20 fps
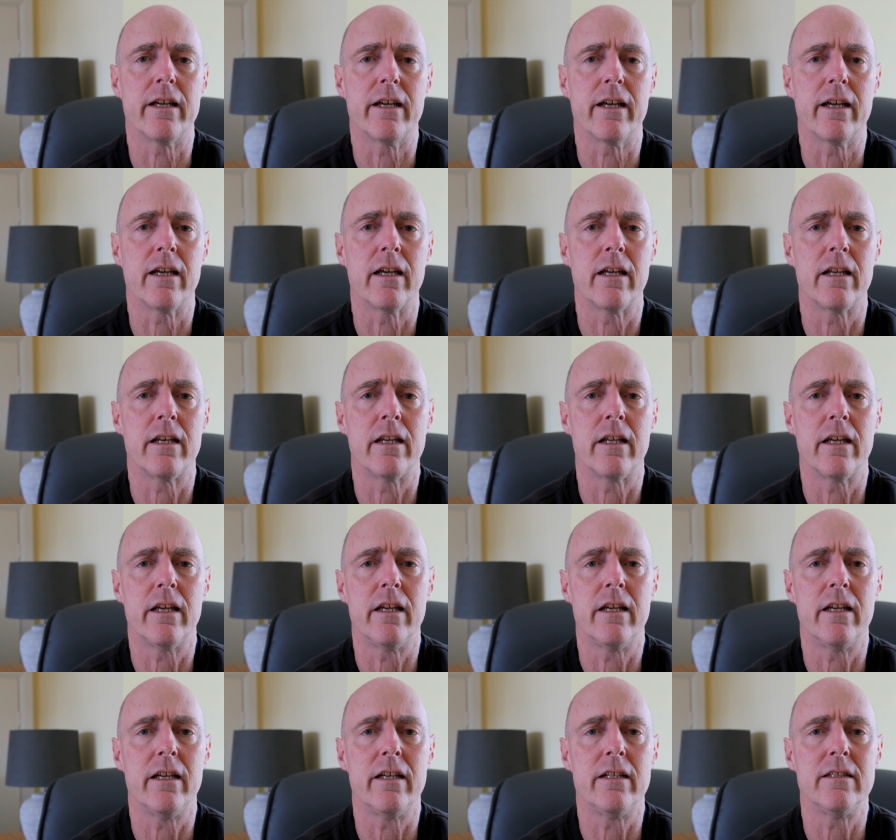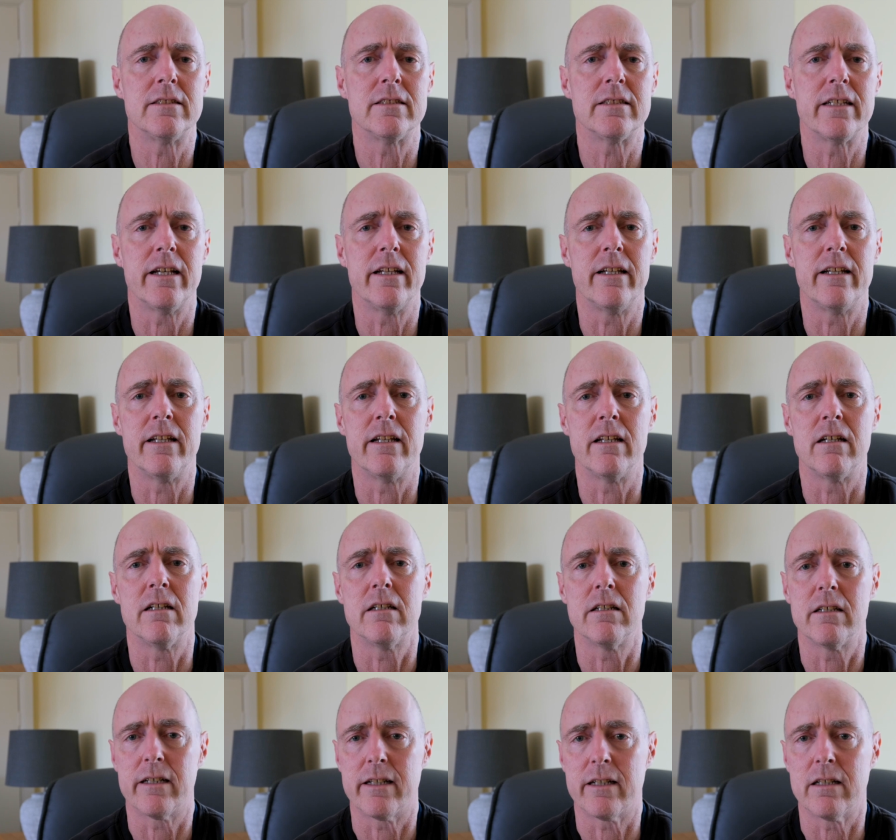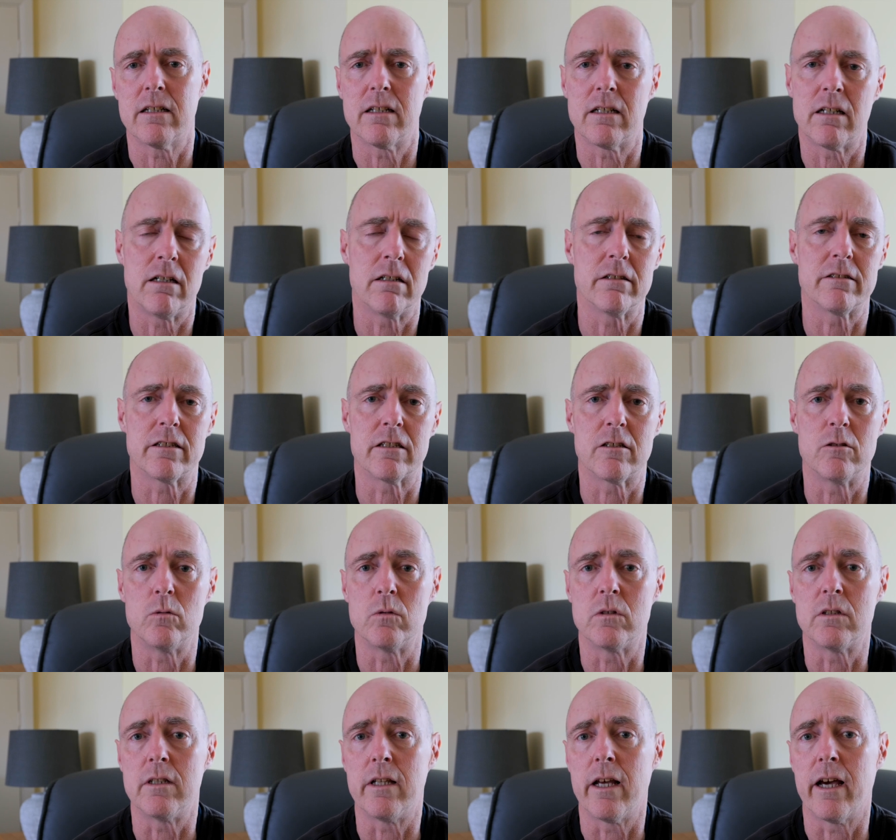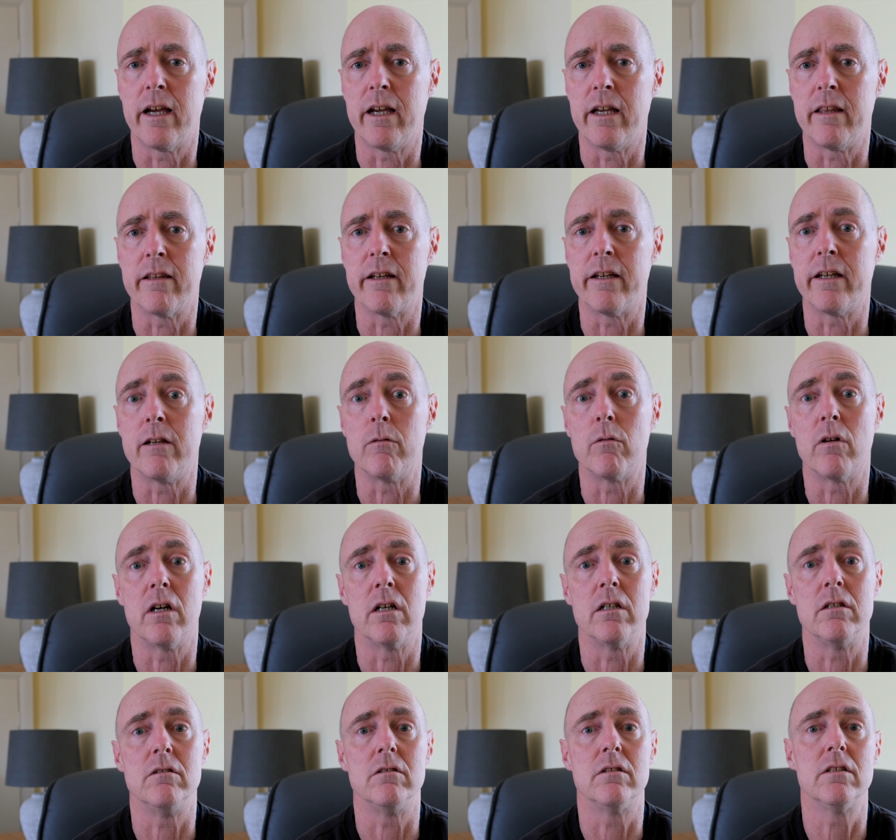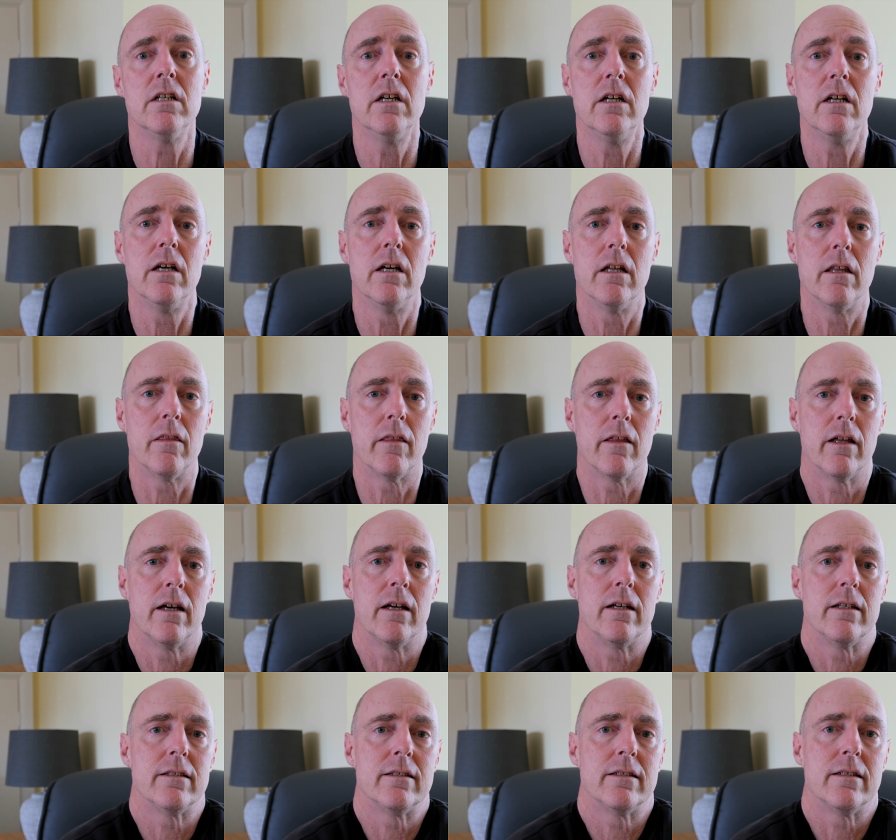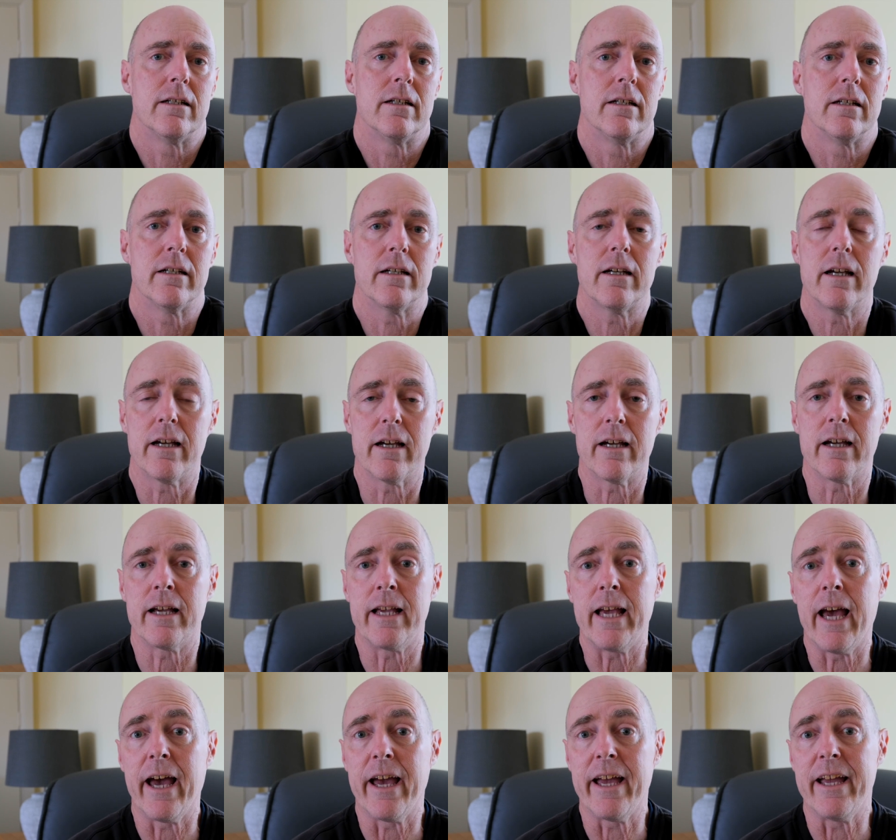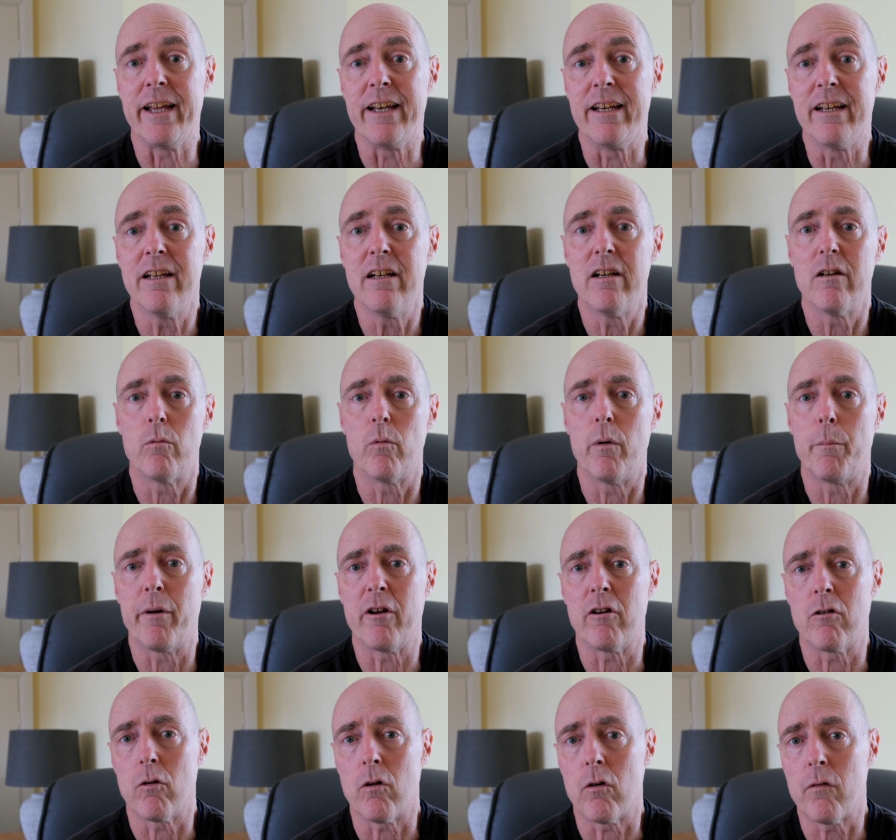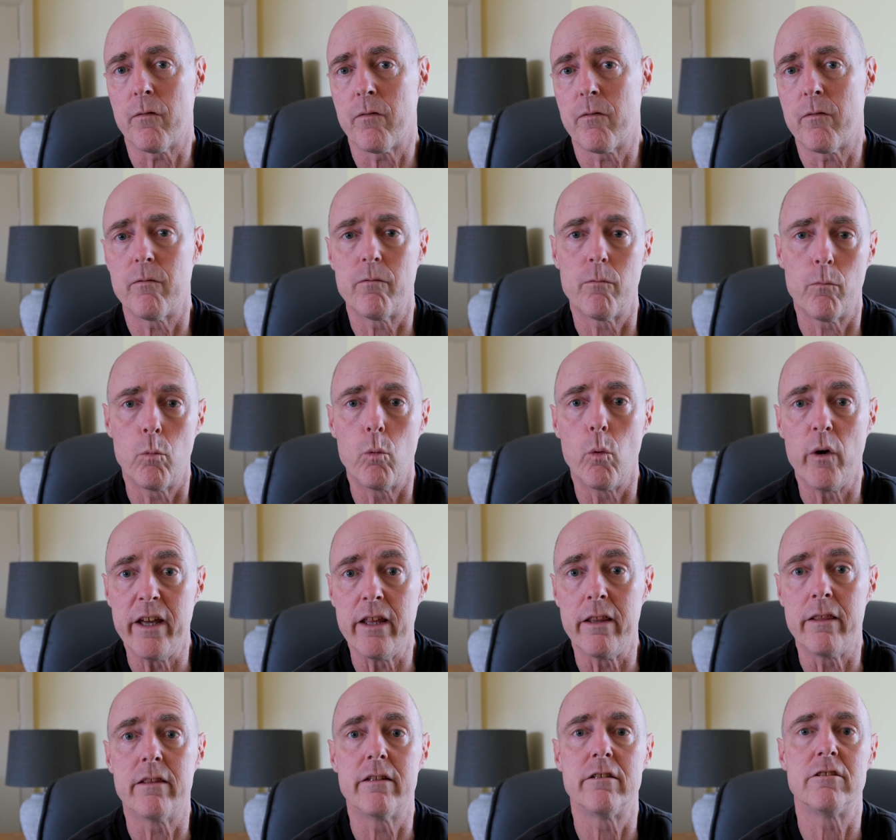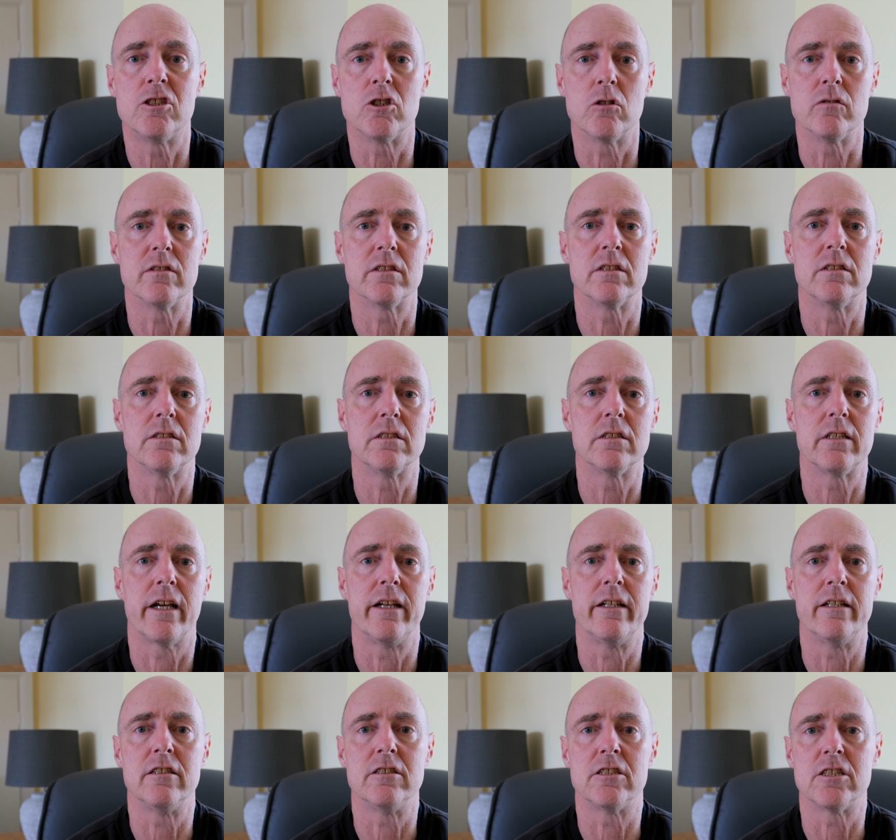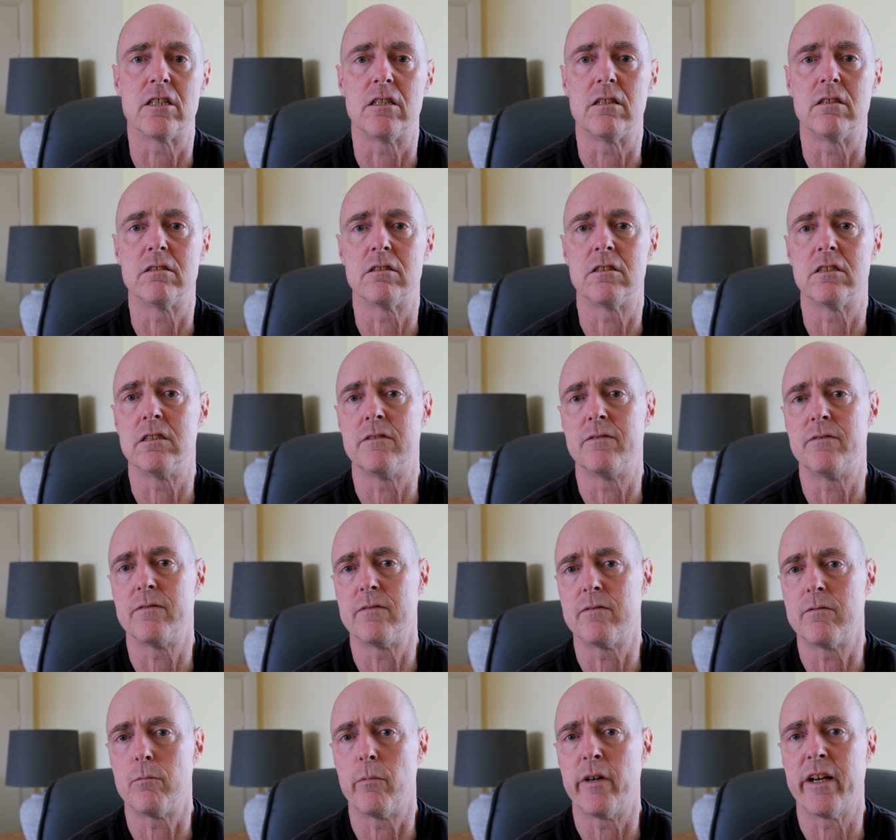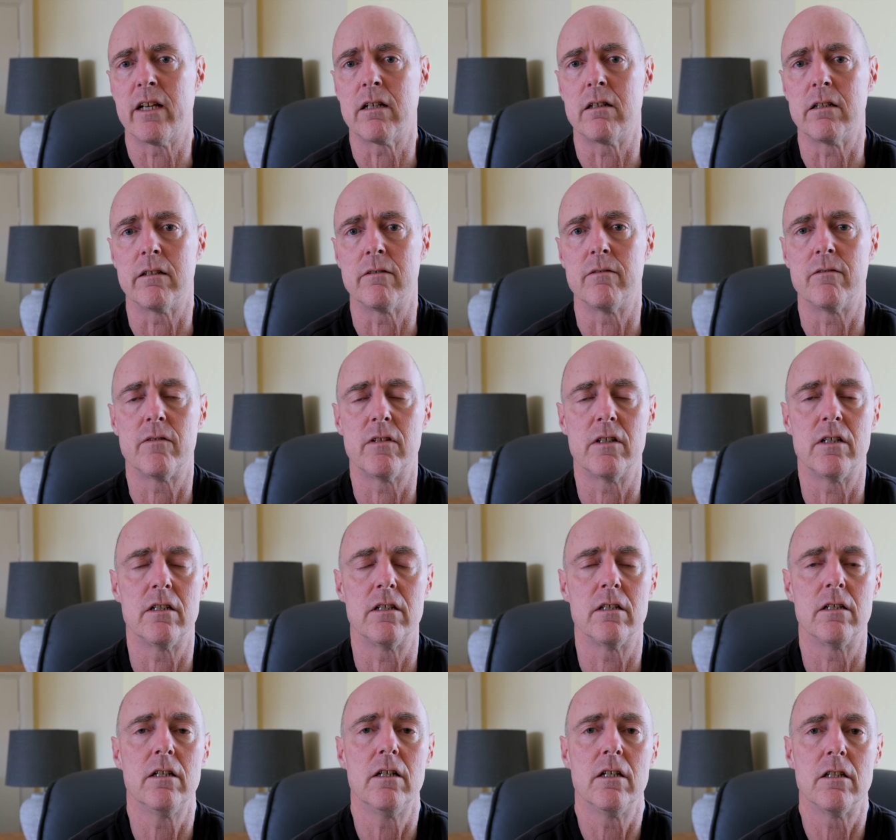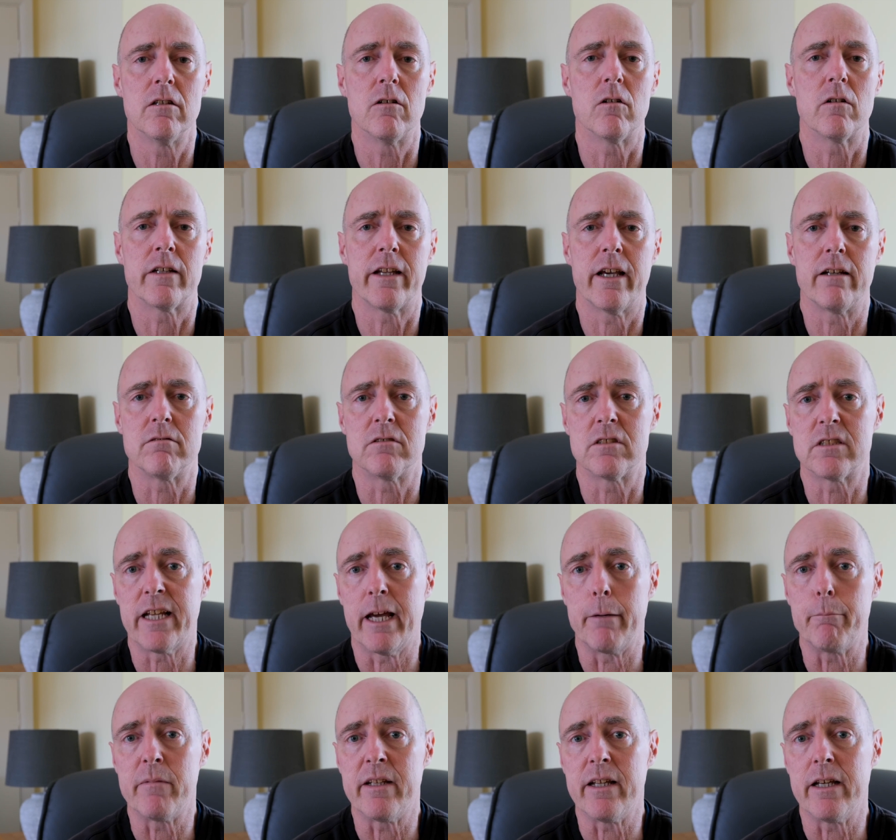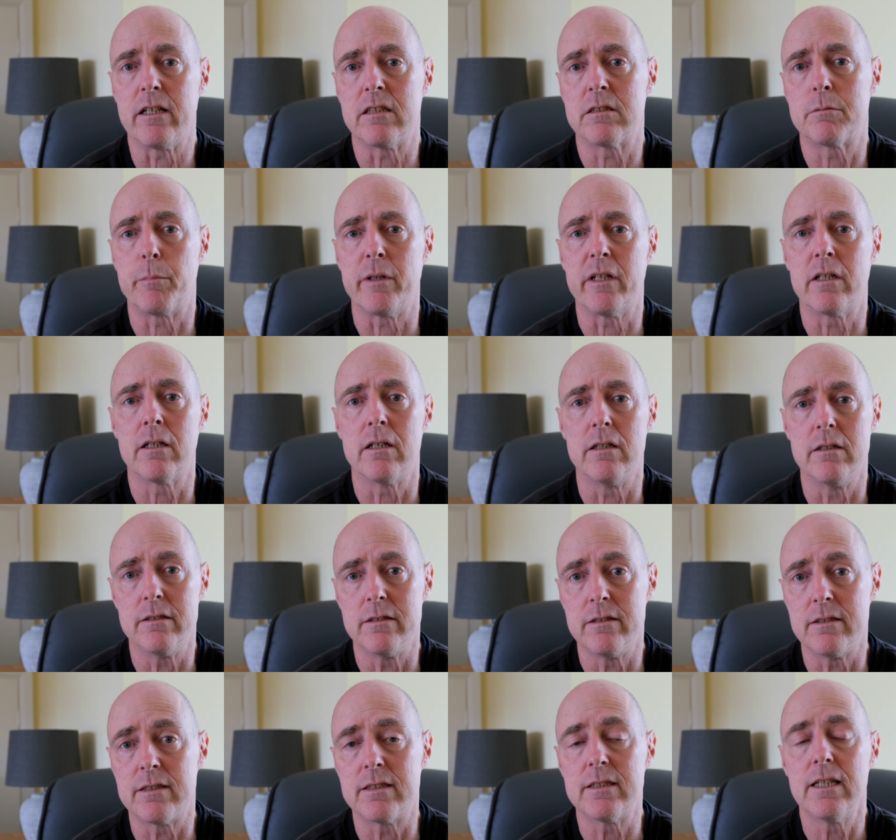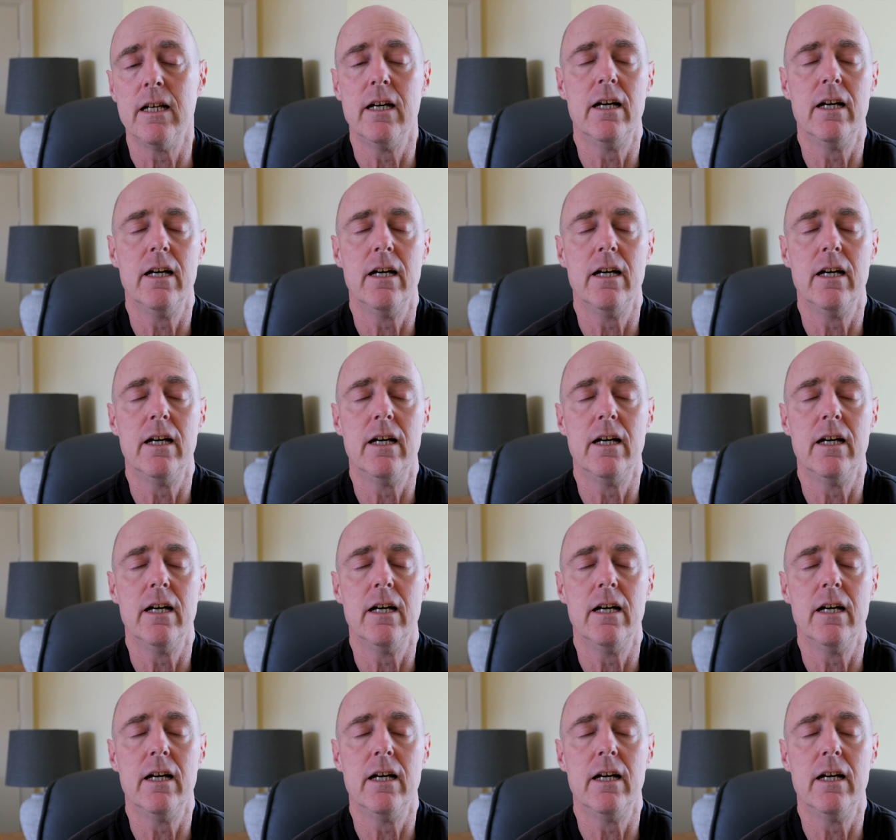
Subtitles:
And he said in an article today that he wrote that again, we're better off with Johnson staying in charge if we're kind of lockdown skeptics, because